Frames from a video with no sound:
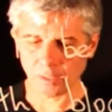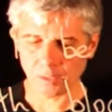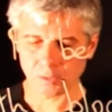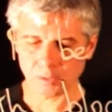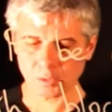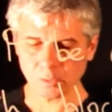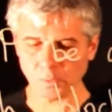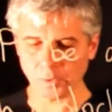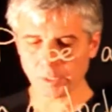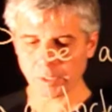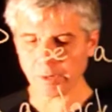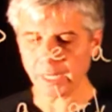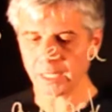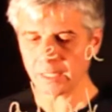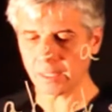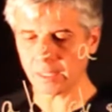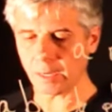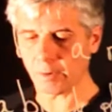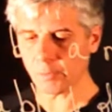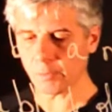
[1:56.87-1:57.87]
So we write
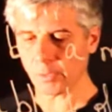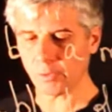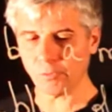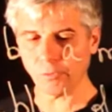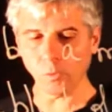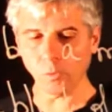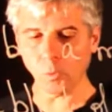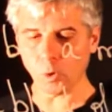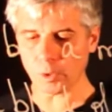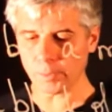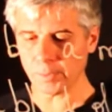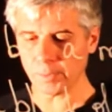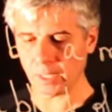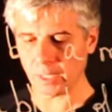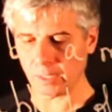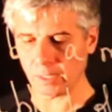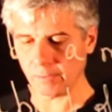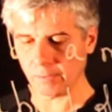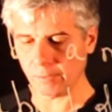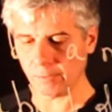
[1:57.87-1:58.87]
down the
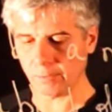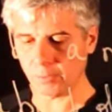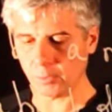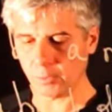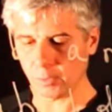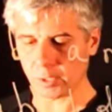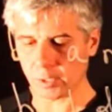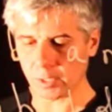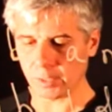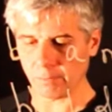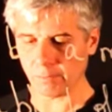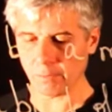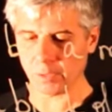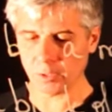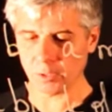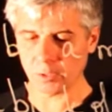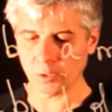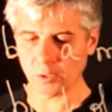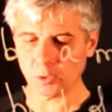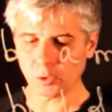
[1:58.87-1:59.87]
formula for
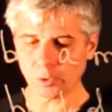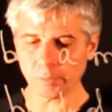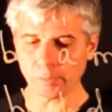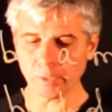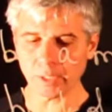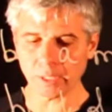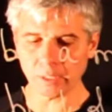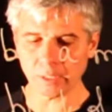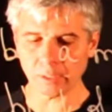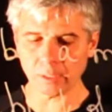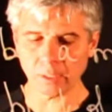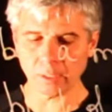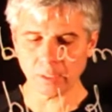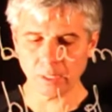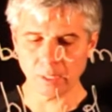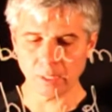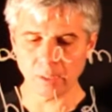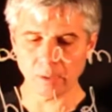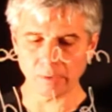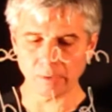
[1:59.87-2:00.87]
the determinant
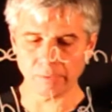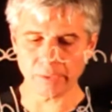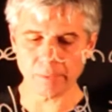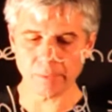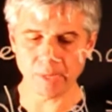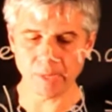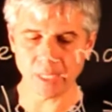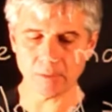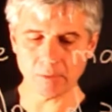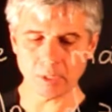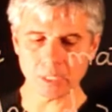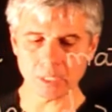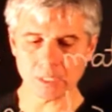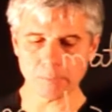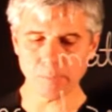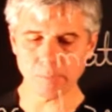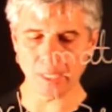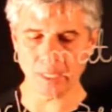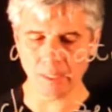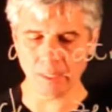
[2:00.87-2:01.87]
of the matrix
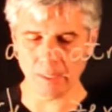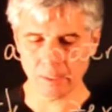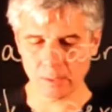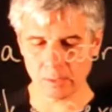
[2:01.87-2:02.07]
P.